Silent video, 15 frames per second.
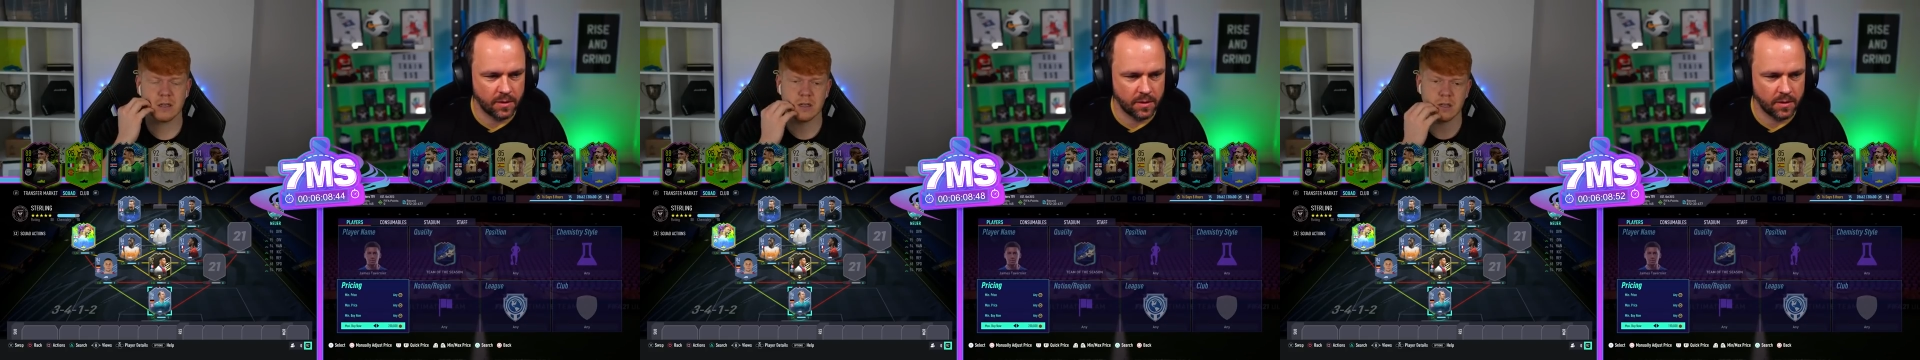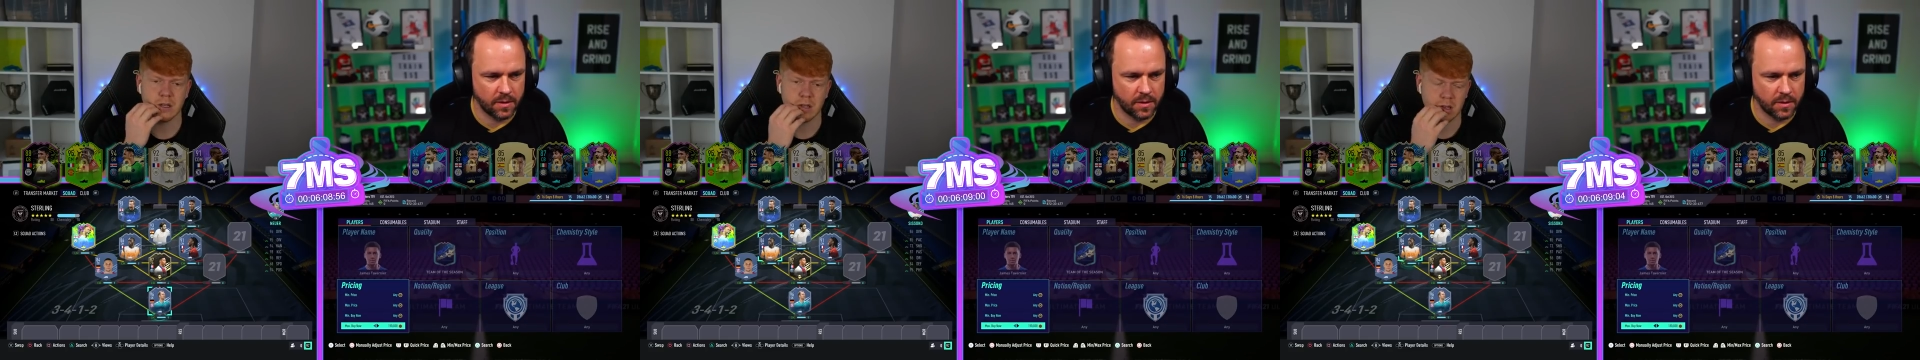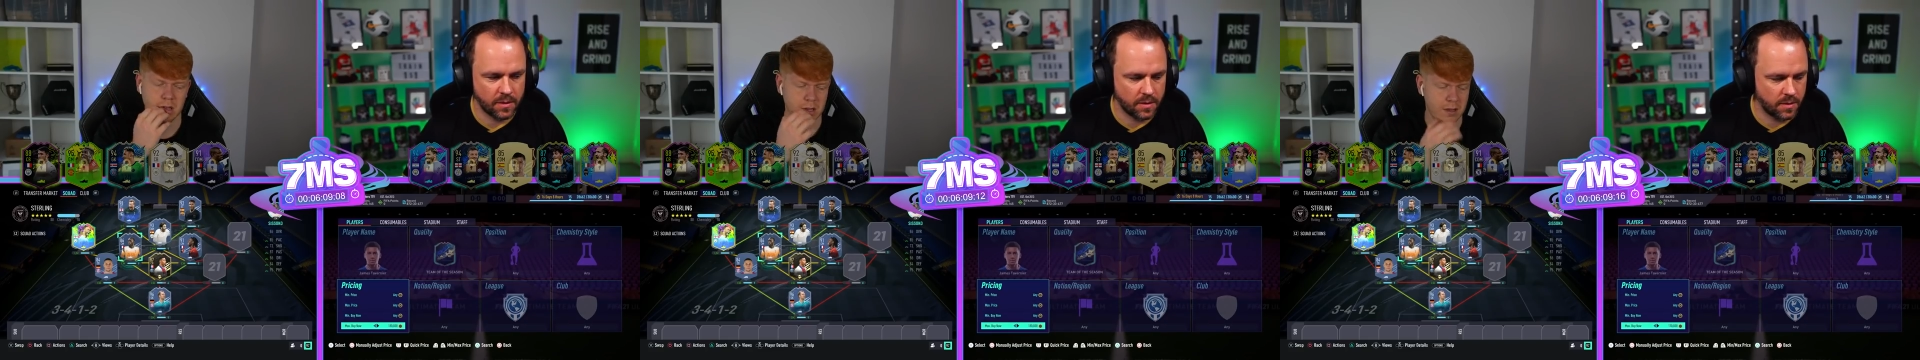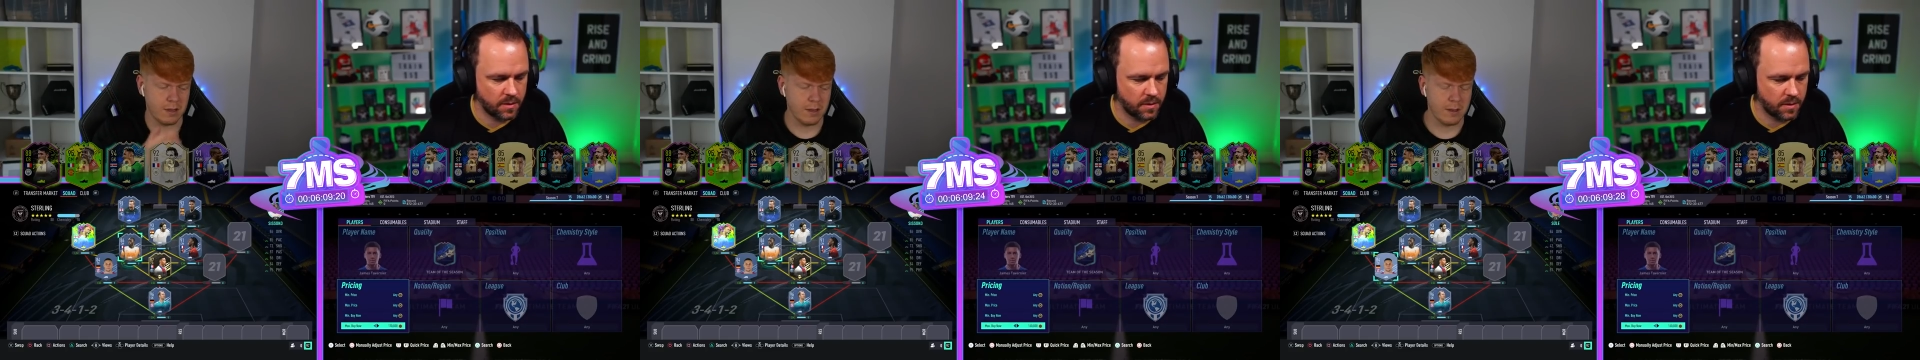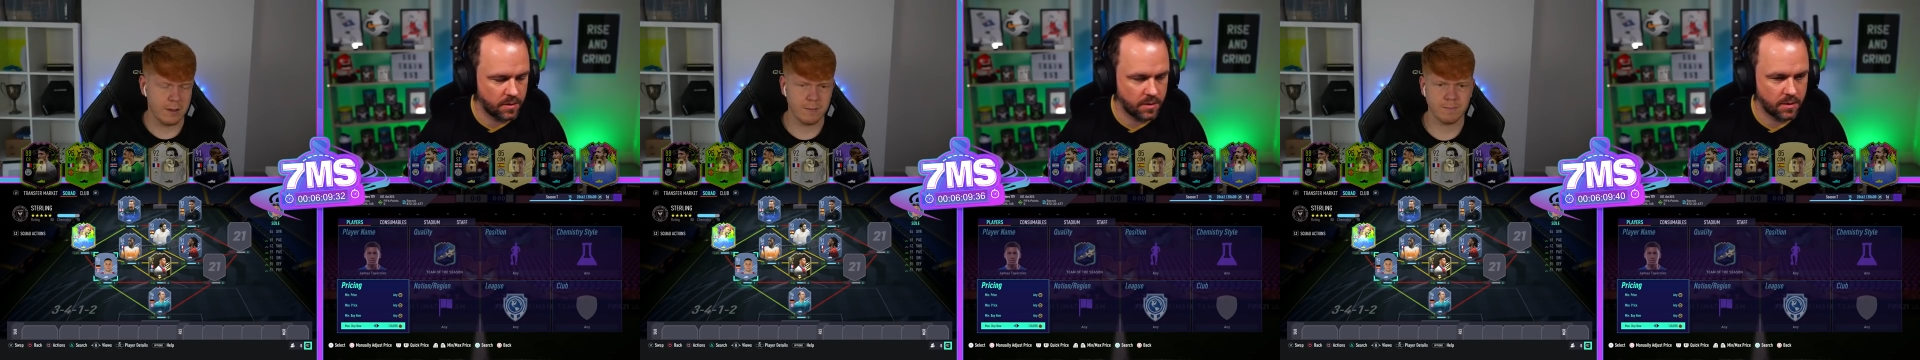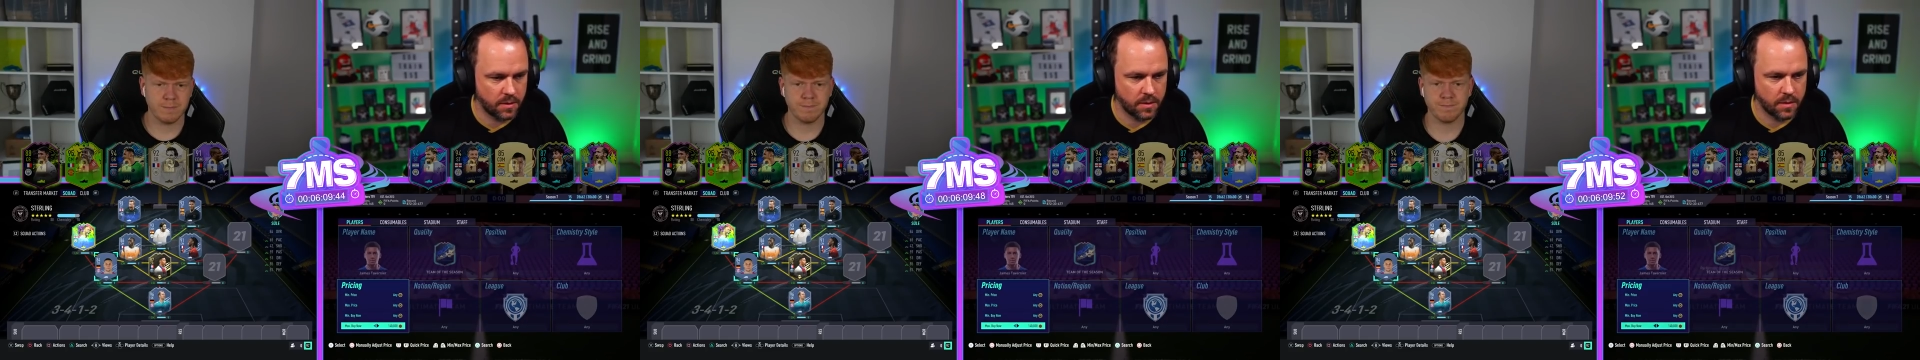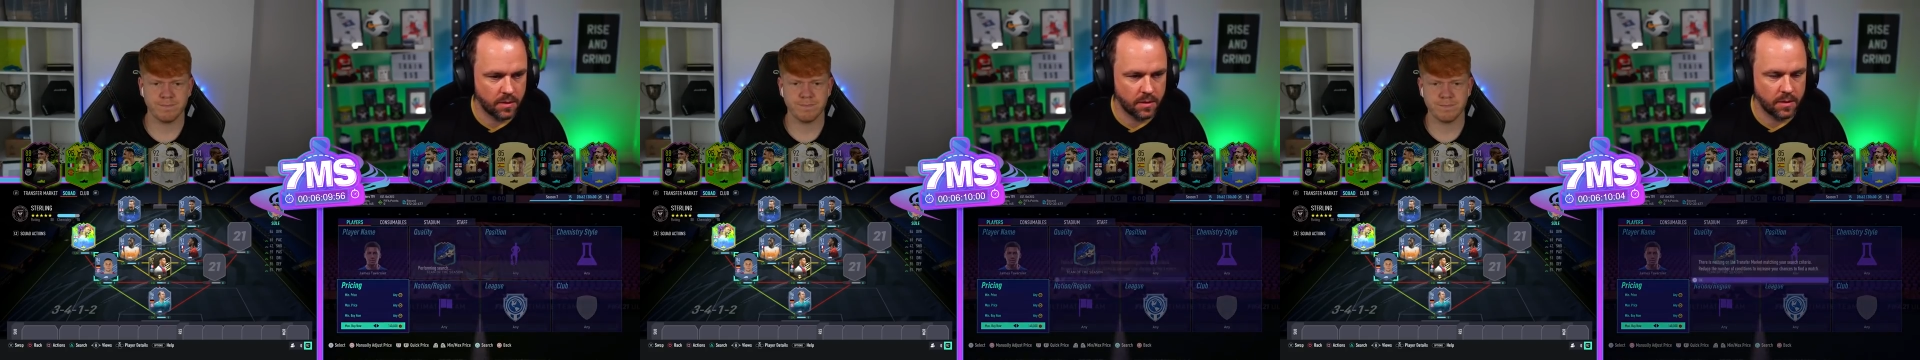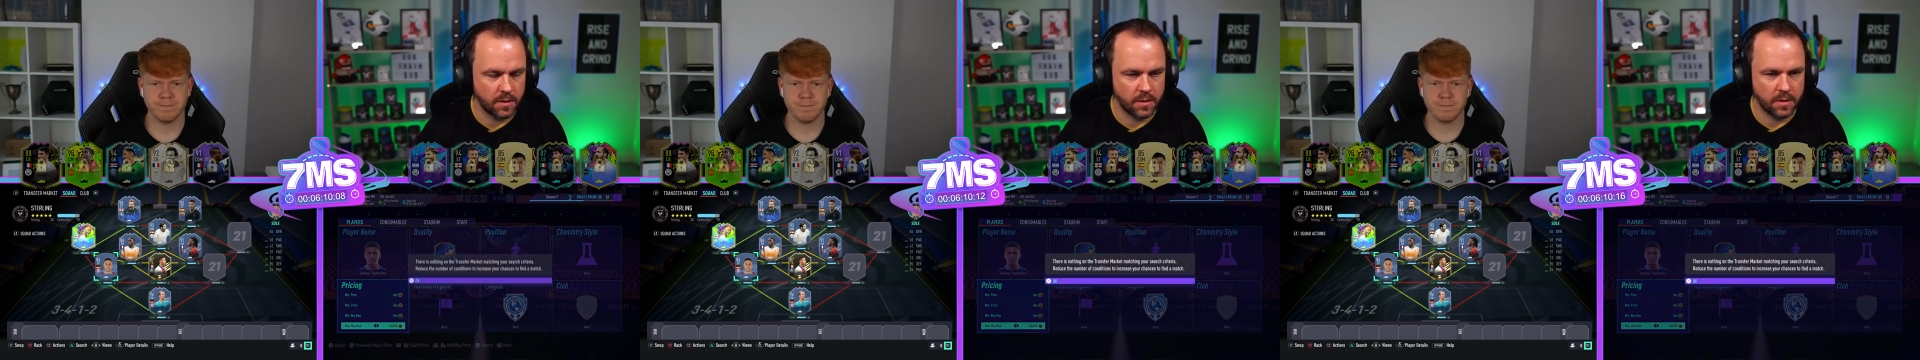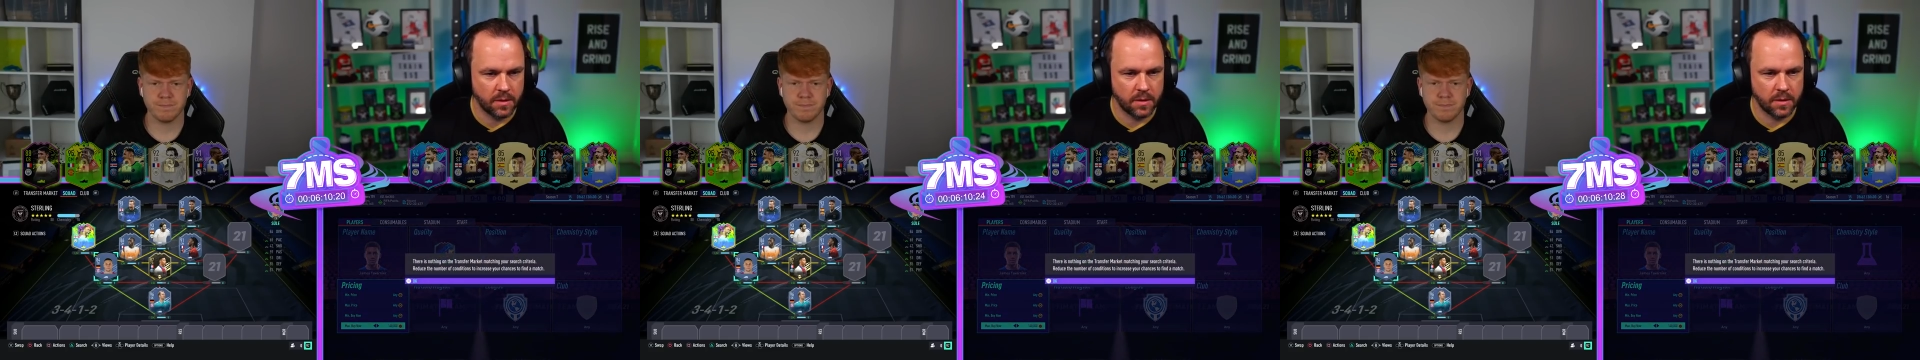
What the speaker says: Nothing is said.